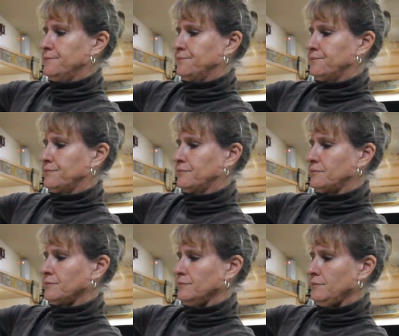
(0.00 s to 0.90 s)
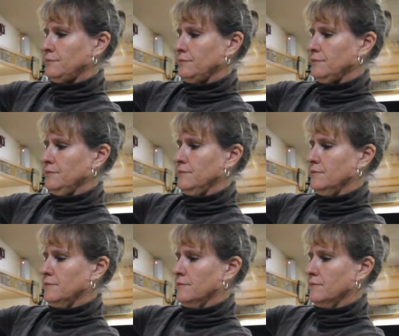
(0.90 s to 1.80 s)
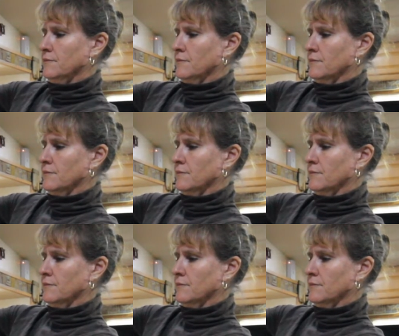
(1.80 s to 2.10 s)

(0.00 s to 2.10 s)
(silence)